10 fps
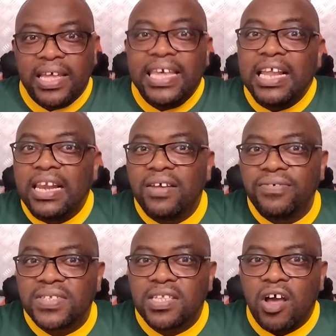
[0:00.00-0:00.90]
He
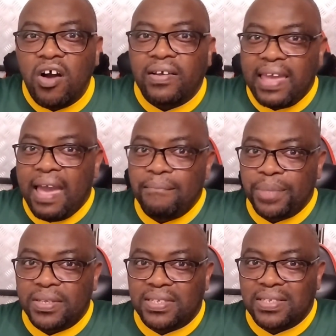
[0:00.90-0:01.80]
lives on
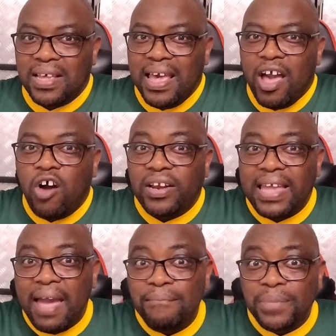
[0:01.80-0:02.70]
campus. On
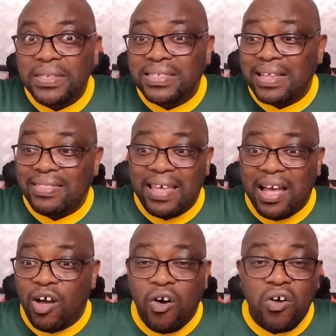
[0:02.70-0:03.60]
campus, there
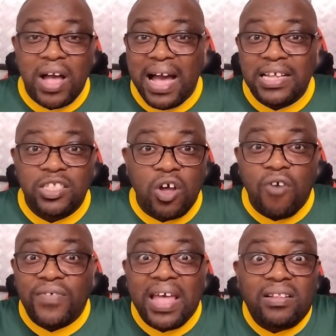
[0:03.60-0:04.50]
are all kinds
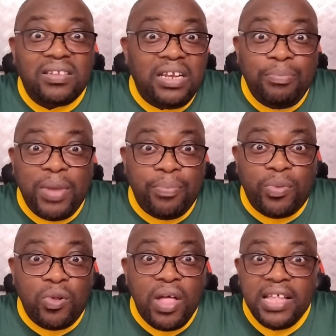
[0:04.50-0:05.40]
of elderly
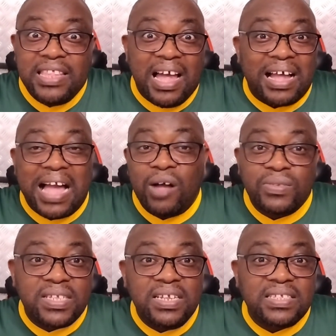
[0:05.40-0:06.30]
people. There are
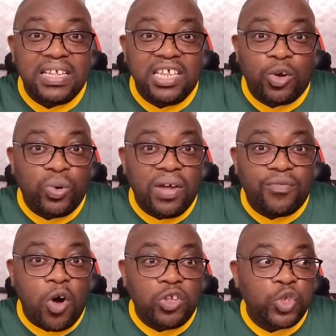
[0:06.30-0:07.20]
counselors that he could
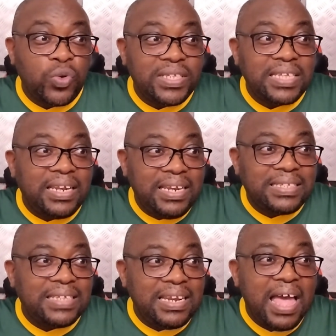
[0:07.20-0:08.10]
have gone to and said,
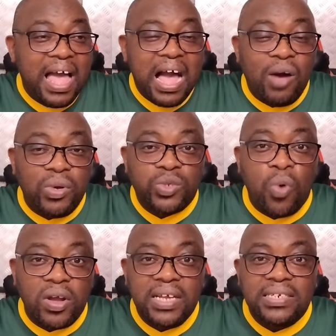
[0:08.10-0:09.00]
listen, I was
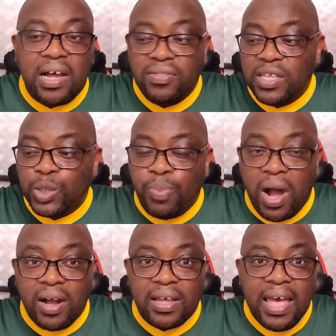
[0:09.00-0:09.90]
walking down this
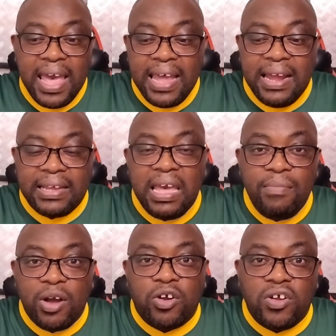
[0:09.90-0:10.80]
park and I came
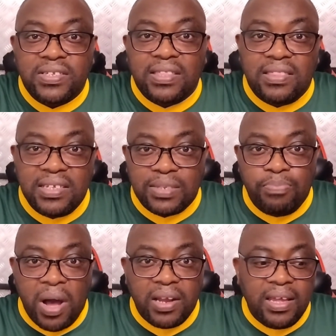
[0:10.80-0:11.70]
across this
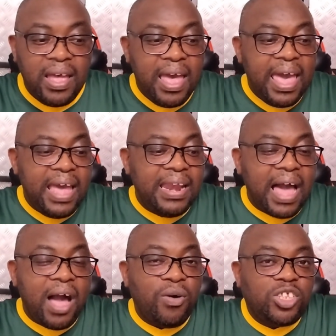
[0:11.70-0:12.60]
body and
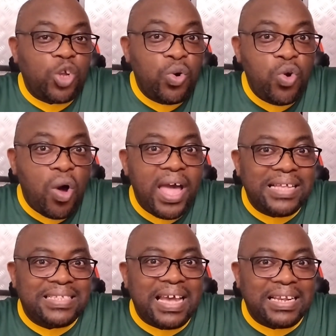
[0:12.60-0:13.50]
I don't know
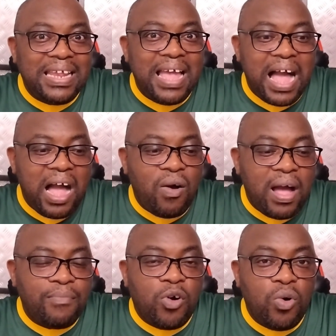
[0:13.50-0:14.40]
exactly how
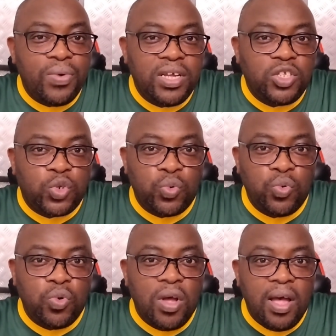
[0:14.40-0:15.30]
I'm going
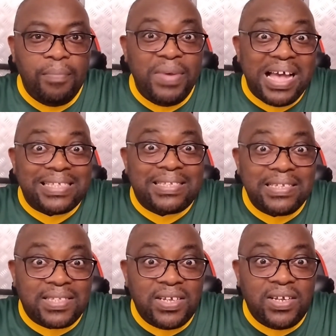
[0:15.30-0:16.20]
to be
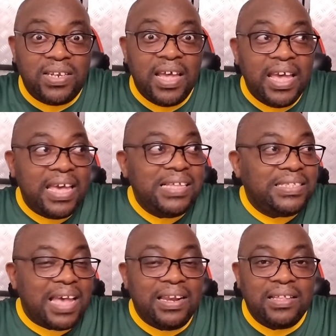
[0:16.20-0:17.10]
assisted in
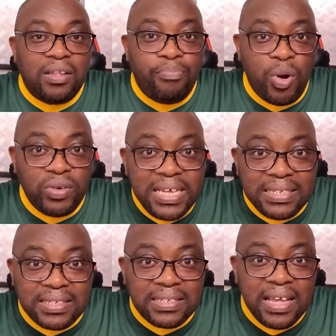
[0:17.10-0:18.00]
telling the
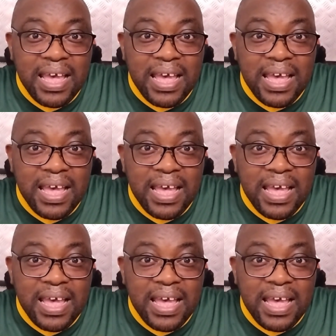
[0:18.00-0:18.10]
police.